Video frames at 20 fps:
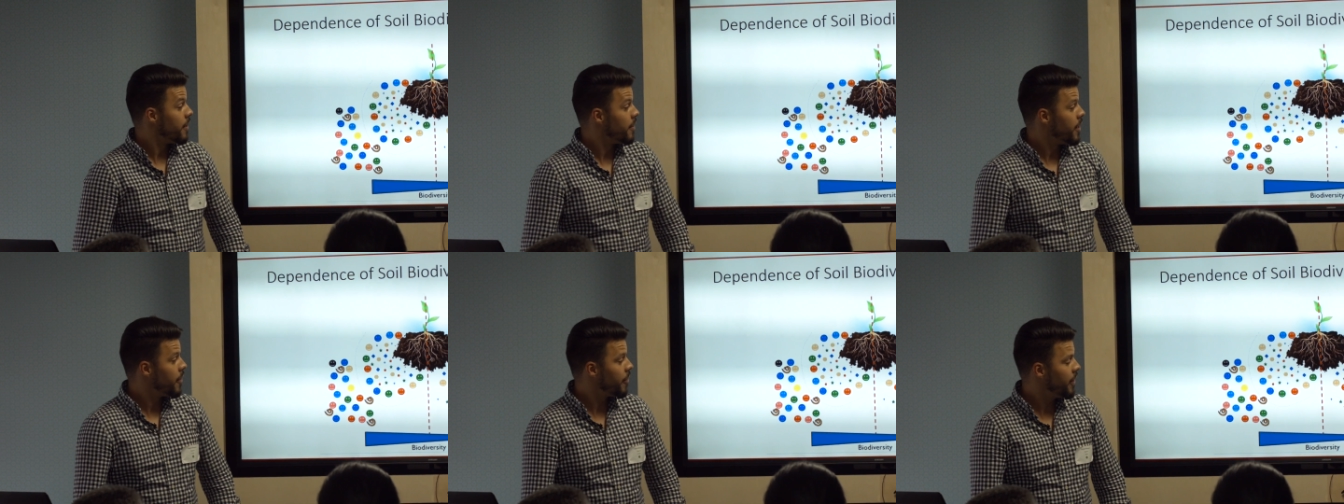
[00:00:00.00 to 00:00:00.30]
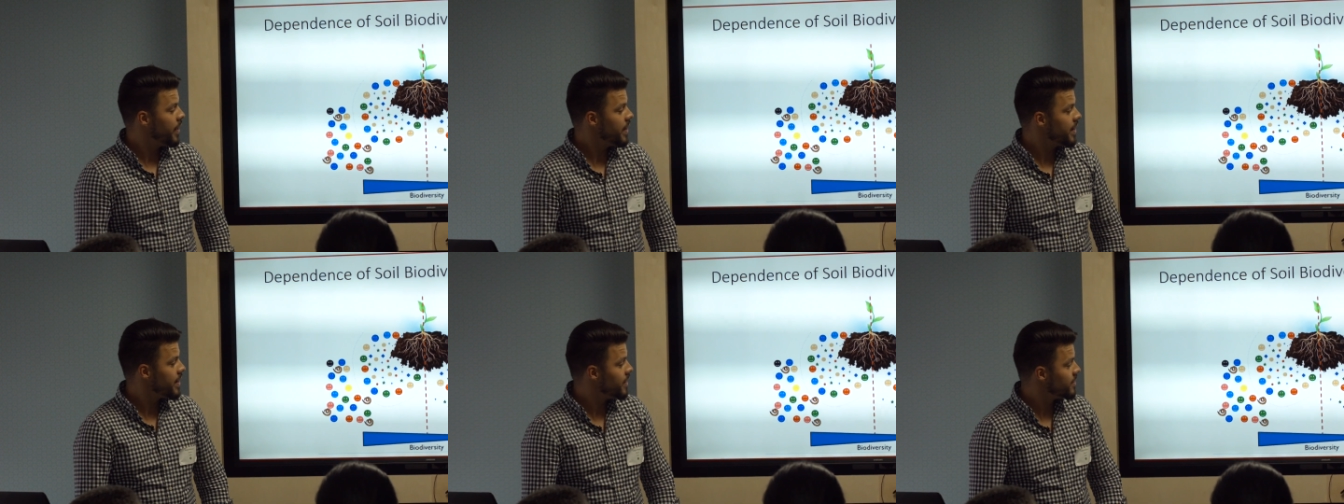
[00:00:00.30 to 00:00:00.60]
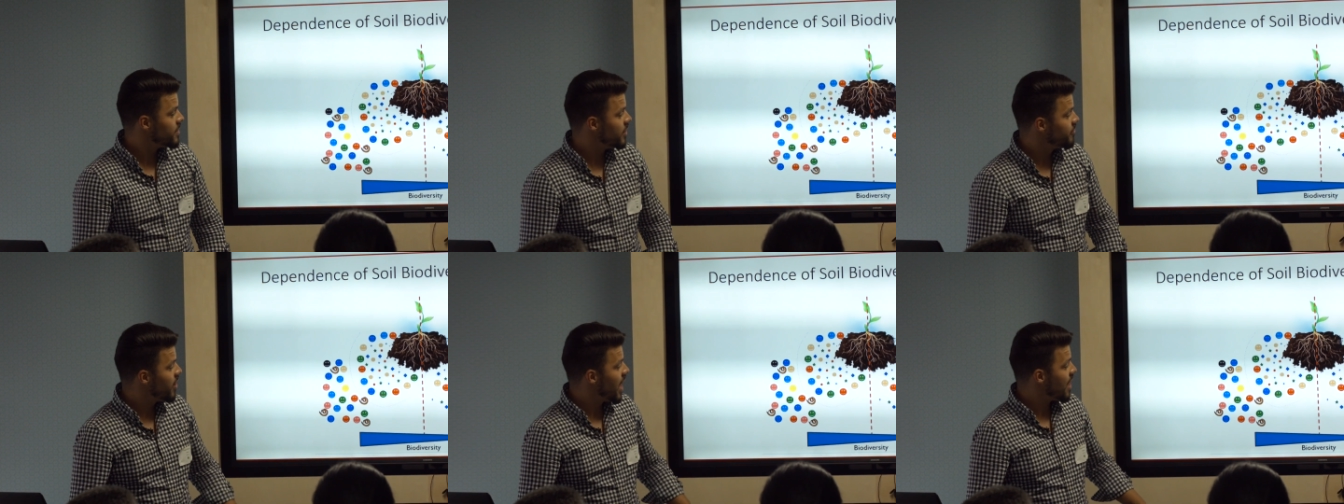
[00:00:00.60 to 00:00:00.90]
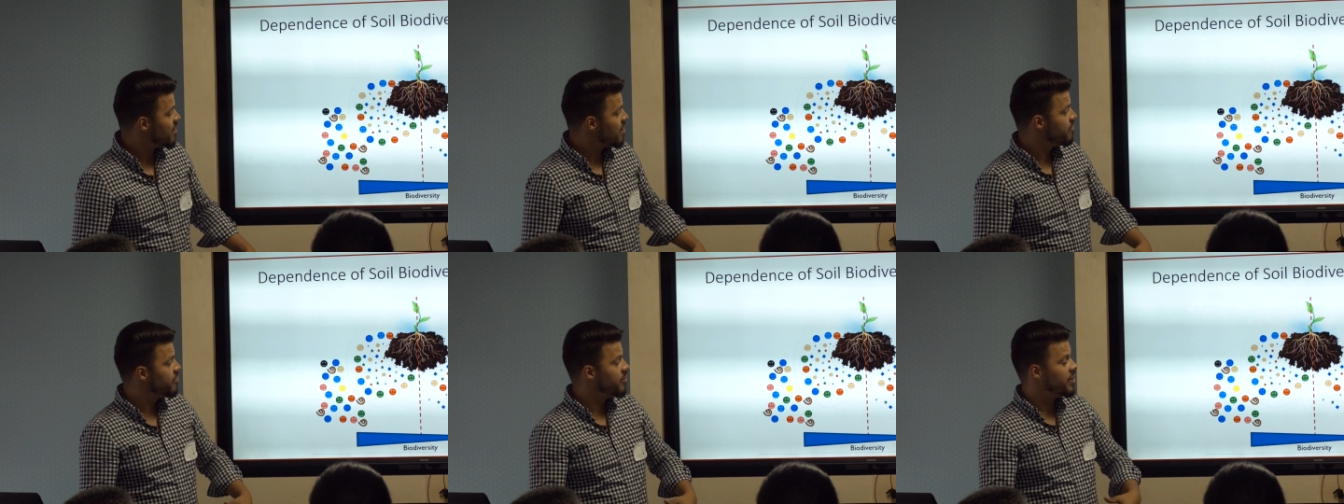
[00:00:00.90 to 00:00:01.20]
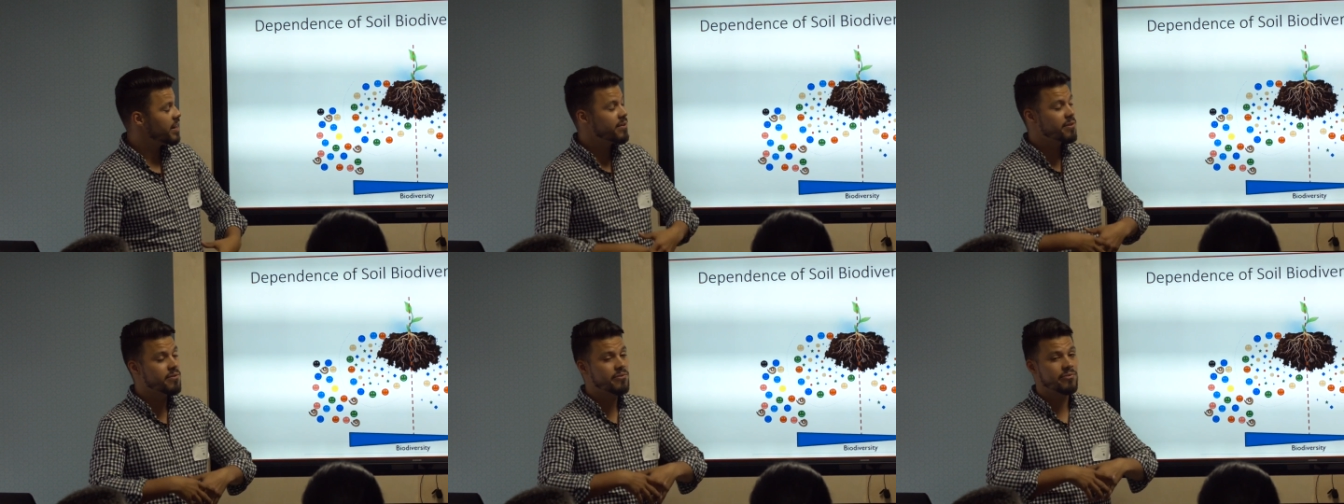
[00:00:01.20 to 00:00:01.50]
The thing is, if you have a
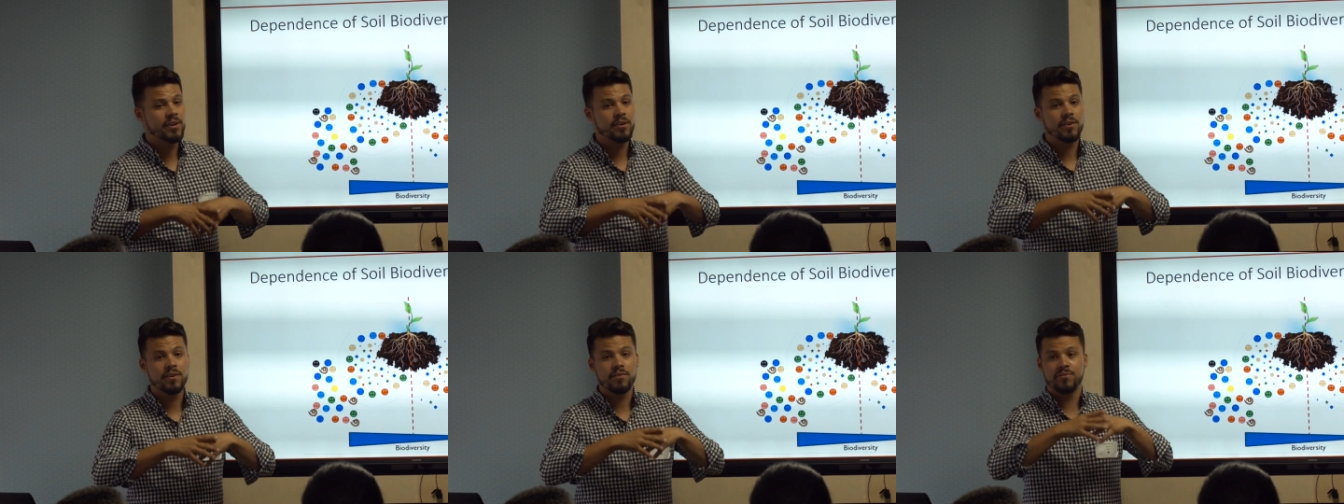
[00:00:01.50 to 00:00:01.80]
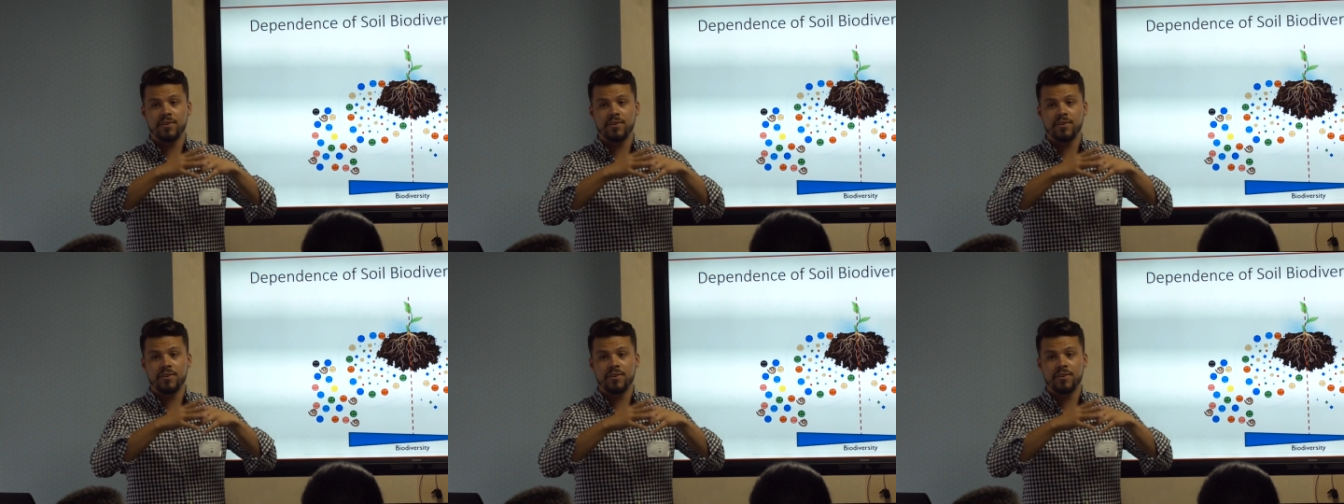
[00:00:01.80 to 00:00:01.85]
very, very,